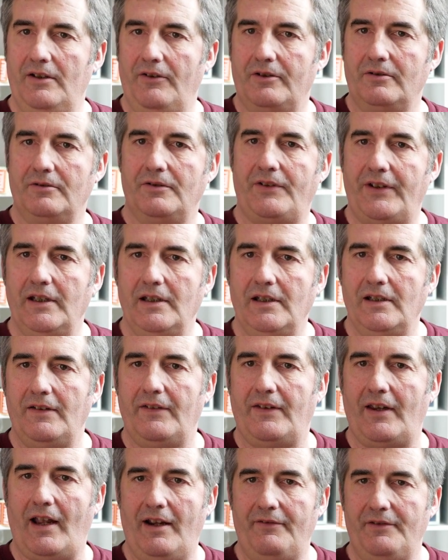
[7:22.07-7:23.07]
And the good thing
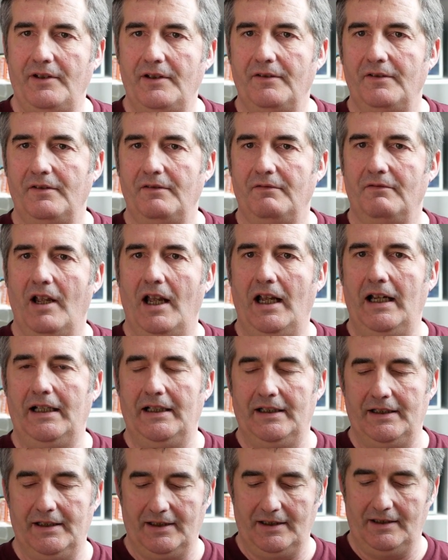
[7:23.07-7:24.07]
is having
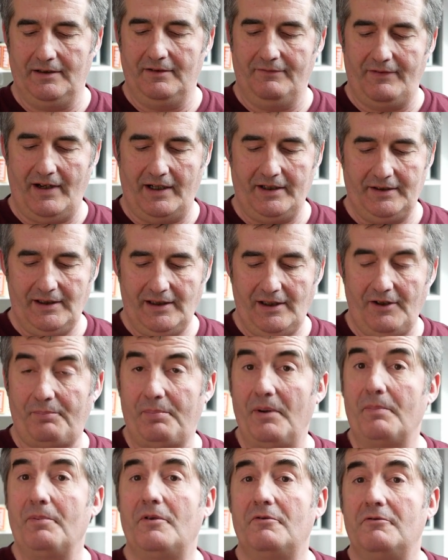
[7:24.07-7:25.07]
variety
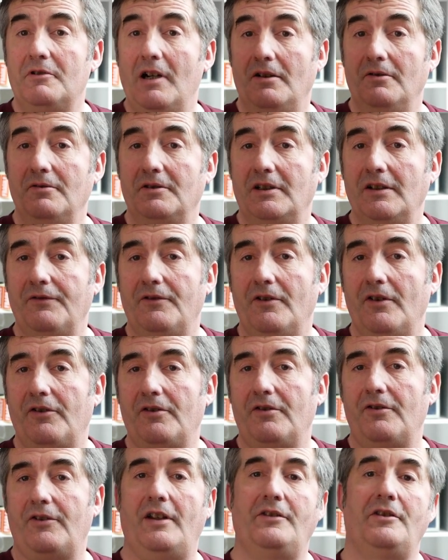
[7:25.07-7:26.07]
is people who are looking for
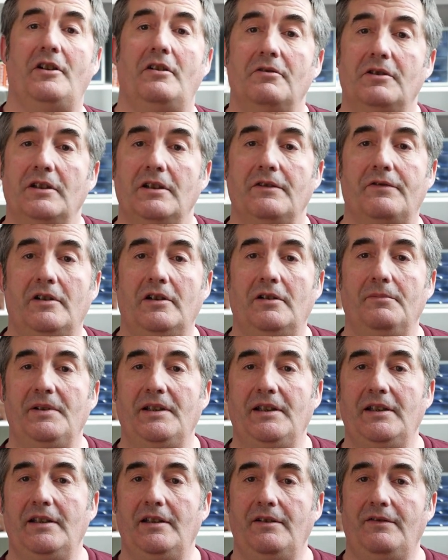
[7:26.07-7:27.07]
those are not looking for
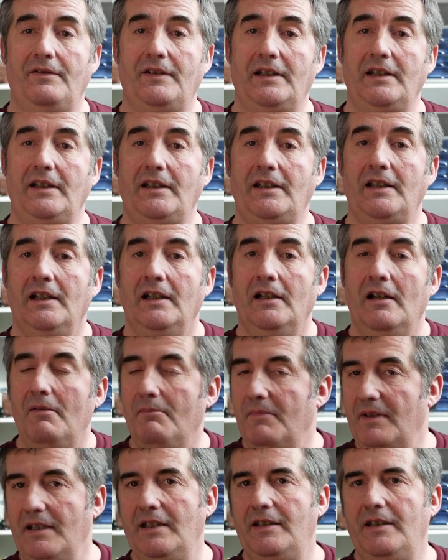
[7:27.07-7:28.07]
mini
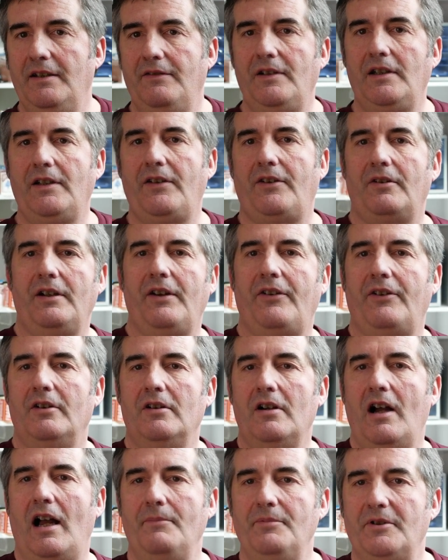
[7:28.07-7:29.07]
DV.
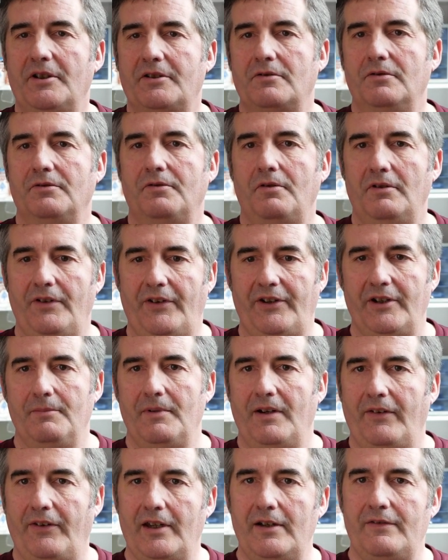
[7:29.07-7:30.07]
So I'm not
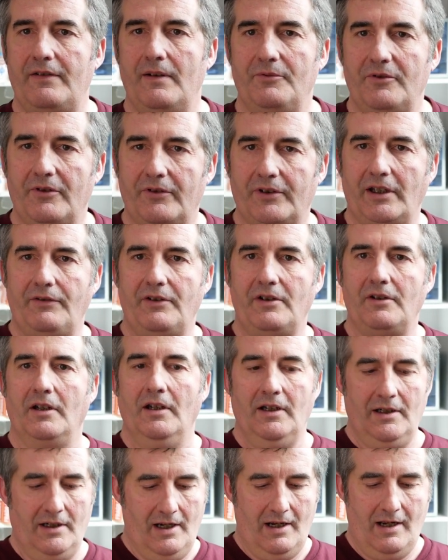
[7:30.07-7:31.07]
concurrencing myself. I'm just
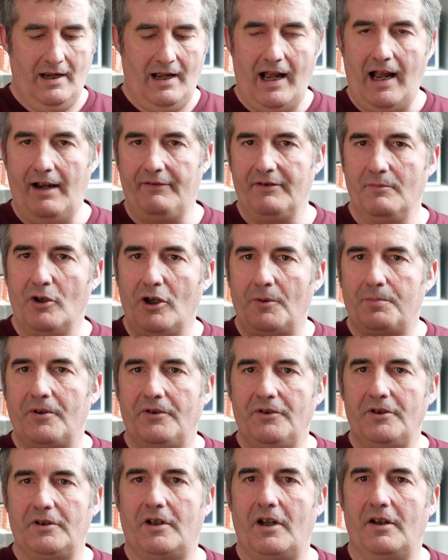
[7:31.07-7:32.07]
having more
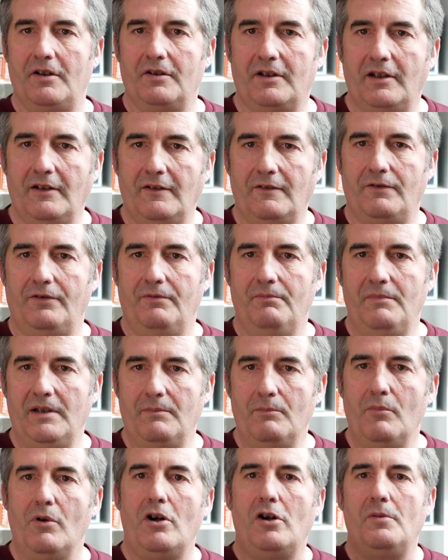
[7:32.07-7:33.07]
product give
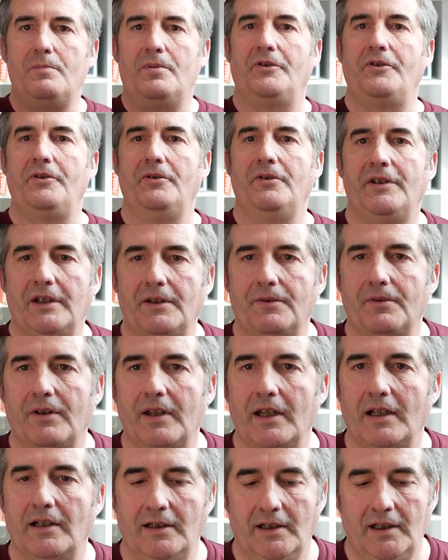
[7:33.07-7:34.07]
me more opportunity to
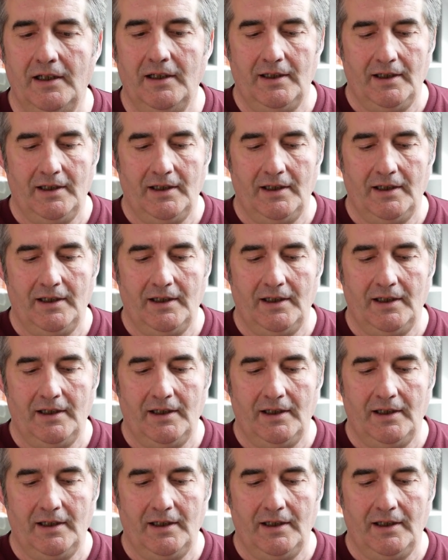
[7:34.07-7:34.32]
sell.